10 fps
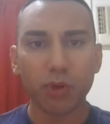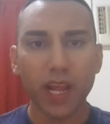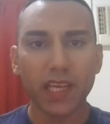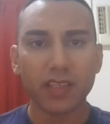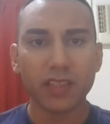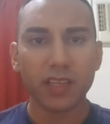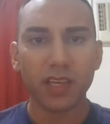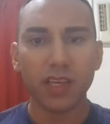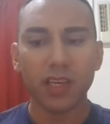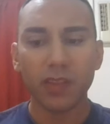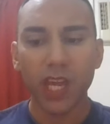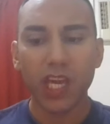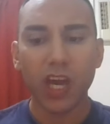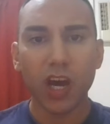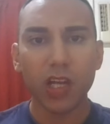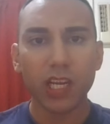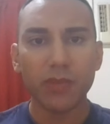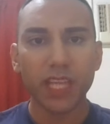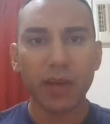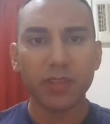praise. They can't
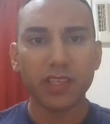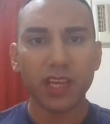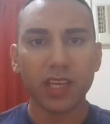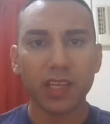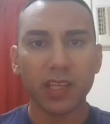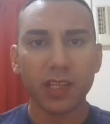live without it.